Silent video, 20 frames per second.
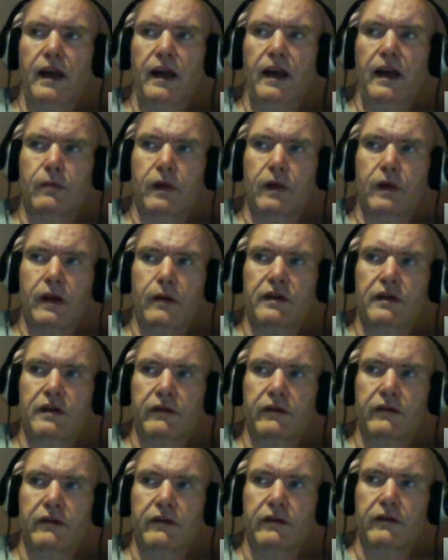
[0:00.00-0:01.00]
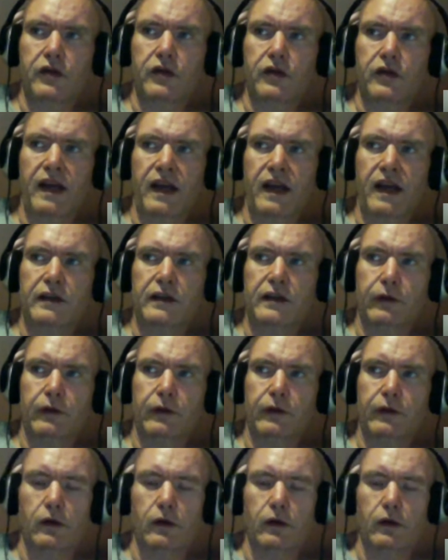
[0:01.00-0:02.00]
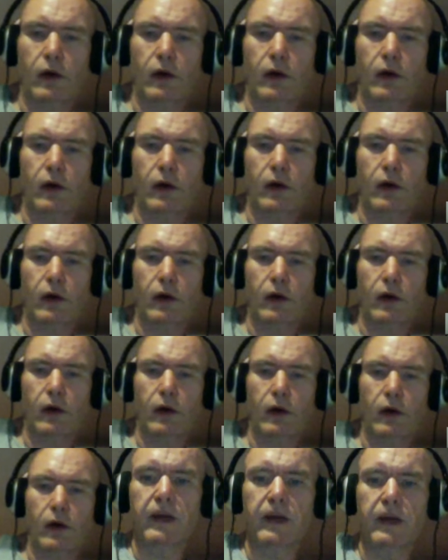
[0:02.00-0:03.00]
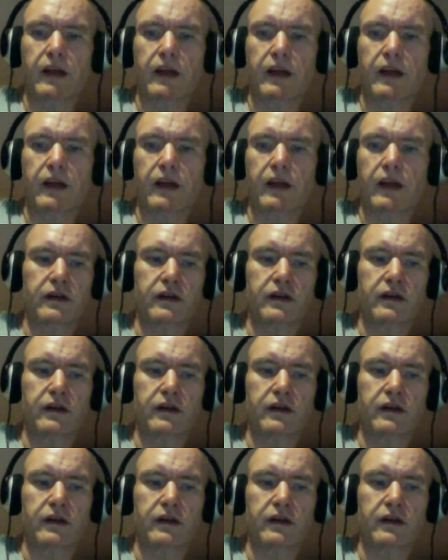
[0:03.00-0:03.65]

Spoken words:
there was a very good chance for a little while there that I was going to be in charge of the help